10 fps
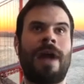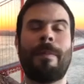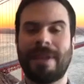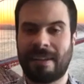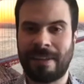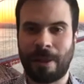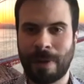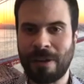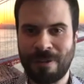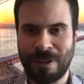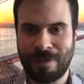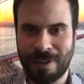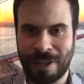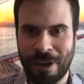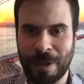rapid acceleration of
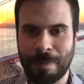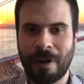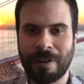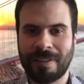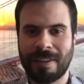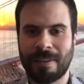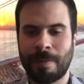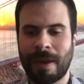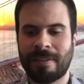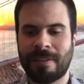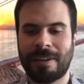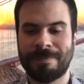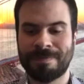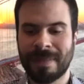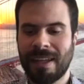security policies based
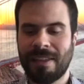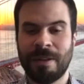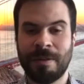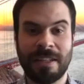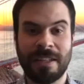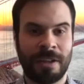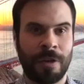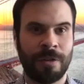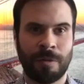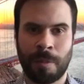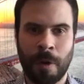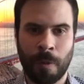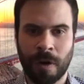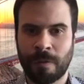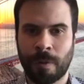on the need to go to remote
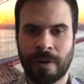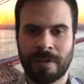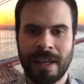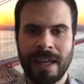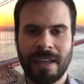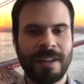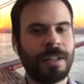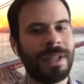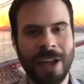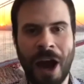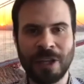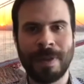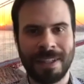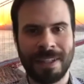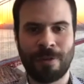workforce. You need to be
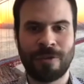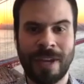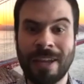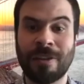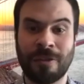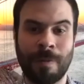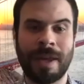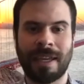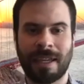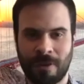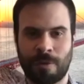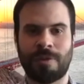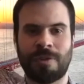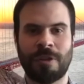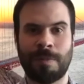documenting those changes you're making in the
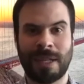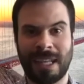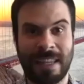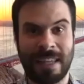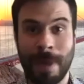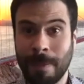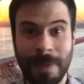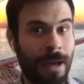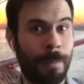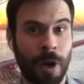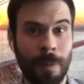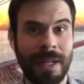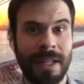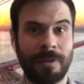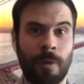short term, because they may become
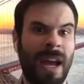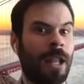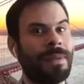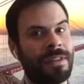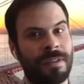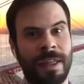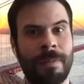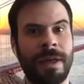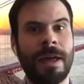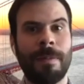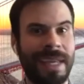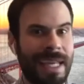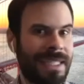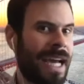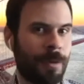permanent or elements of them may
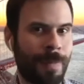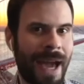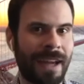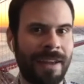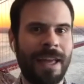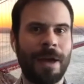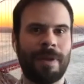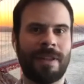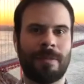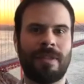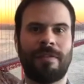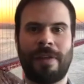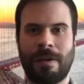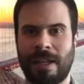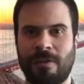get dialed back, but some of the
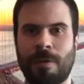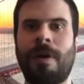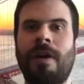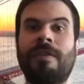foundational